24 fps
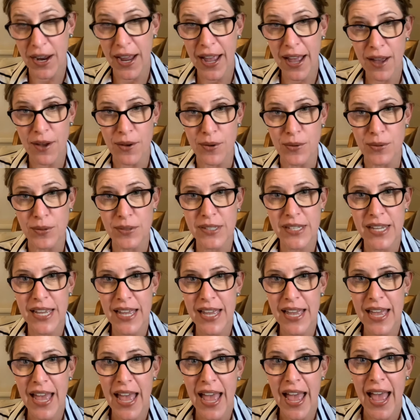out
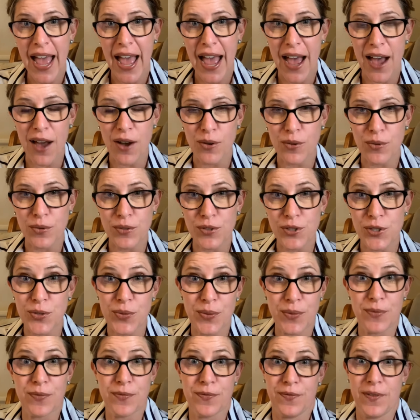how to
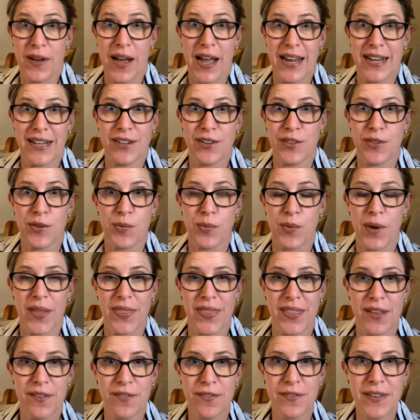find the one
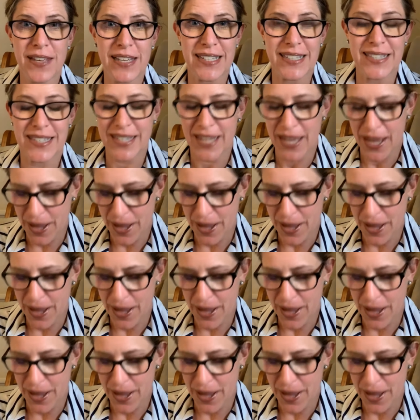that fits.